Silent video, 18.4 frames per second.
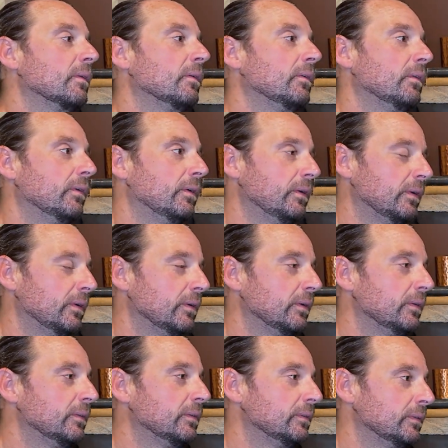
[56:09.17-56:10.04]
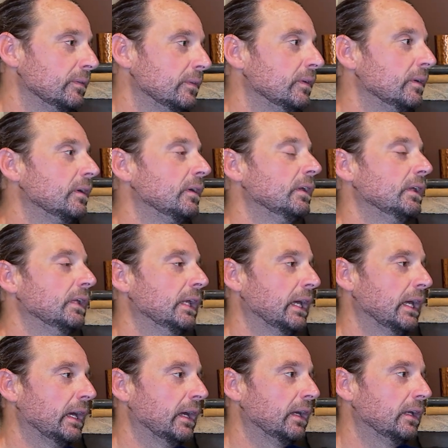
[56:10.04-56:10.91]

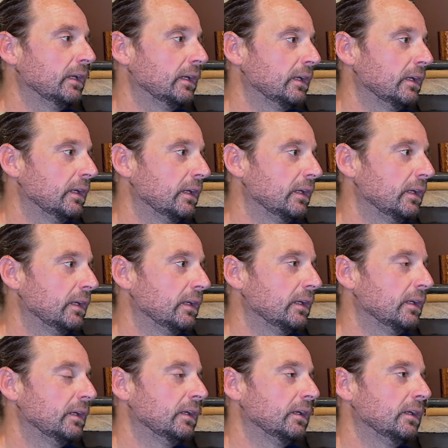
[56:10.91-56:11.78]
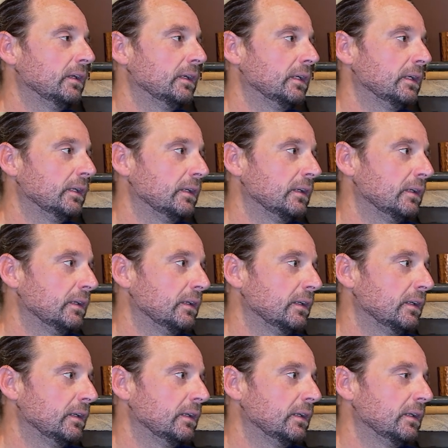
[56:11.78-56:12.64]

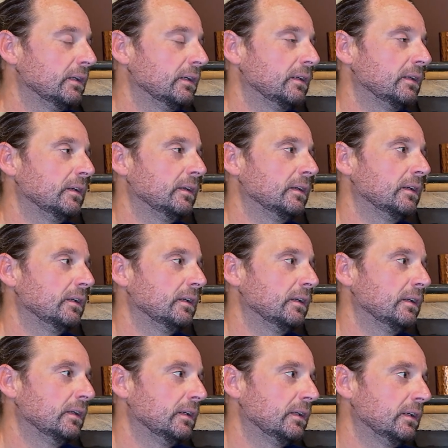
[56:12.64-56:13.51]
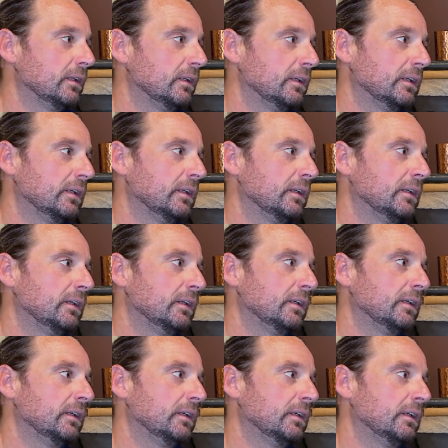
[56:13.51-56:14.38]

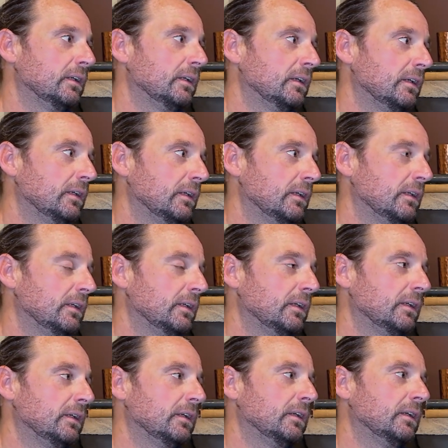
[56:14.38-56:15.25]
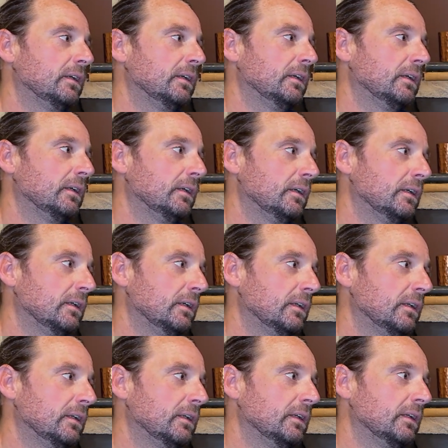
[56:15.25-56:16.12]

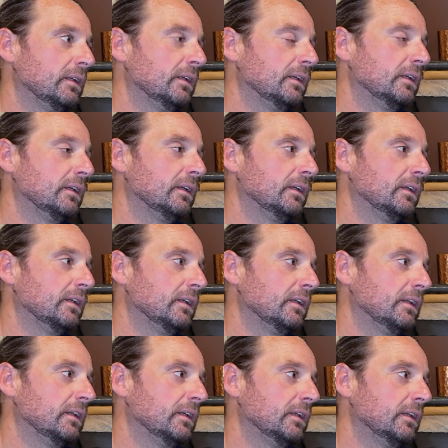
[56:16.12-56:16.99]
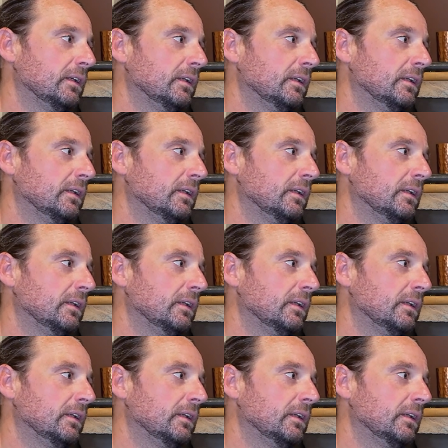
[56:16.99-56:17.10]
(not speaking)